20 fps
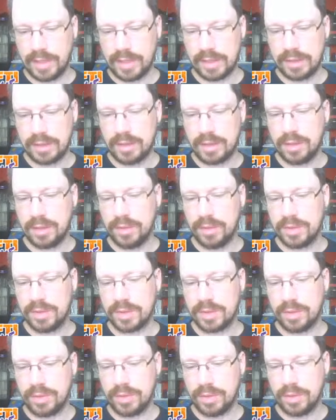colors on
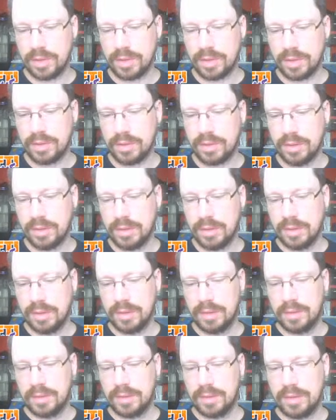your art,
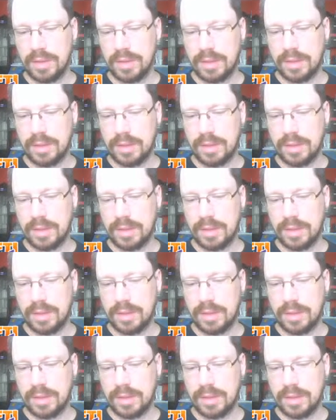and